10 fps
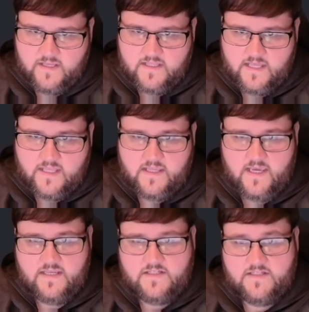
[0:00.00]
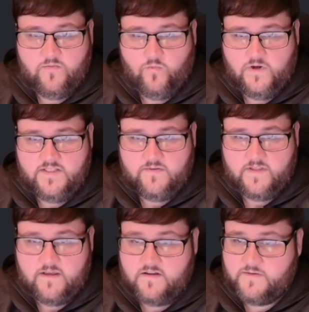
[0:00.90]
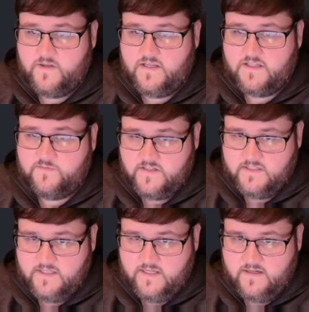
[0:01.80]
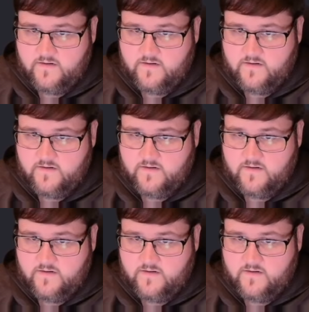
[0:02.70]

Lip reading: and can cast it once without expending a spell slot.